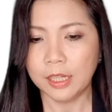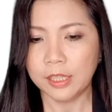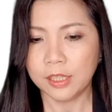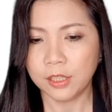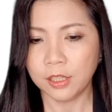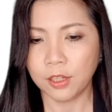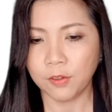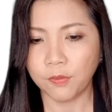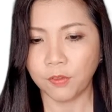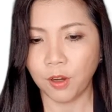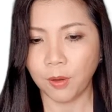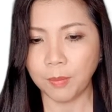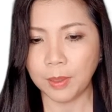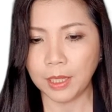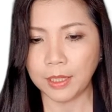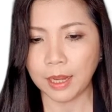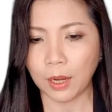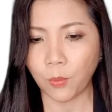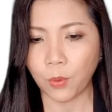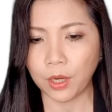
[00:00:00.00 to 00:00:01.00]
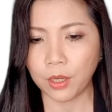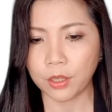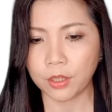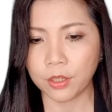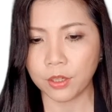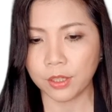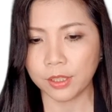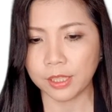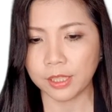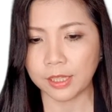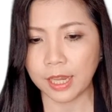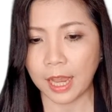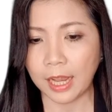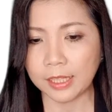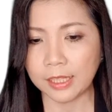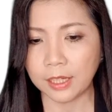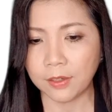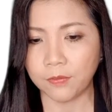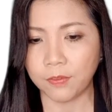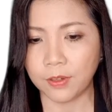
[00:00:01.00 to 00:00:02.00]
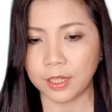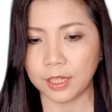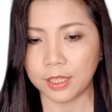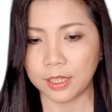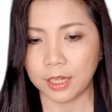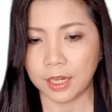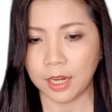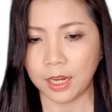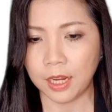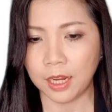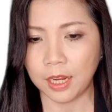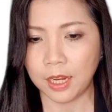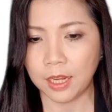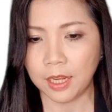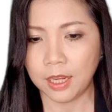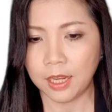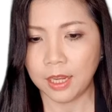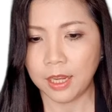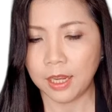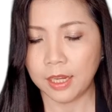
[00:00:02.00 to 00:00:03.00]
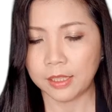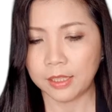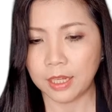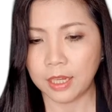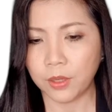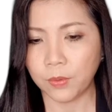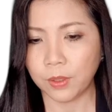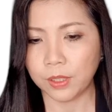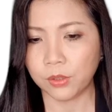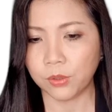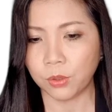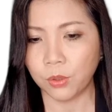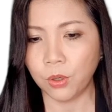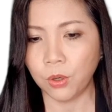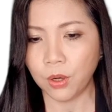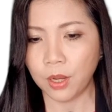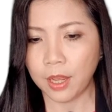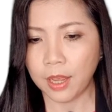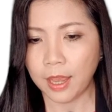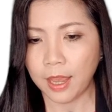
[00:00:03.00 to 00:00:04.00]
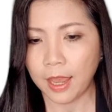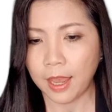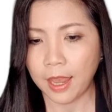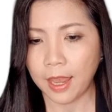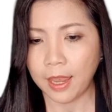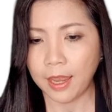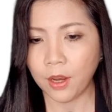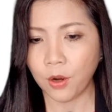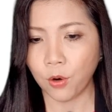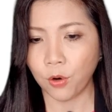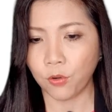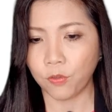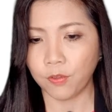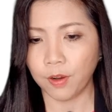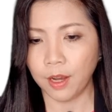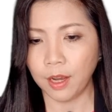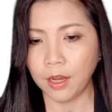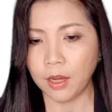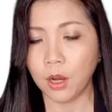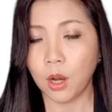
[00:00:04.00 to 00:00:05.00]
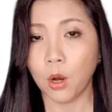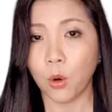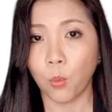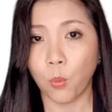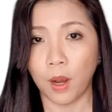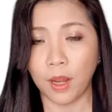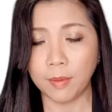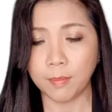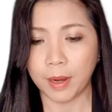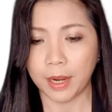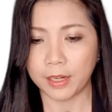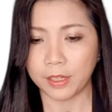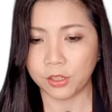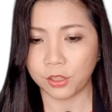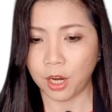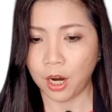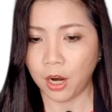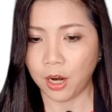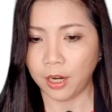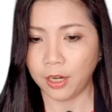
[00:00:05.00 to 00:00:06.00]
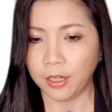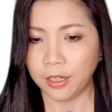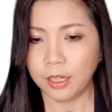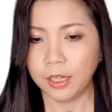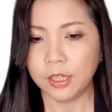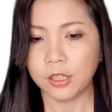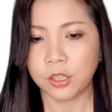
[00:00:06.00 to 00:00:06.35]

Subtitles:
So the formula that we're going to use is S infinity is equal to A over 1 minus R.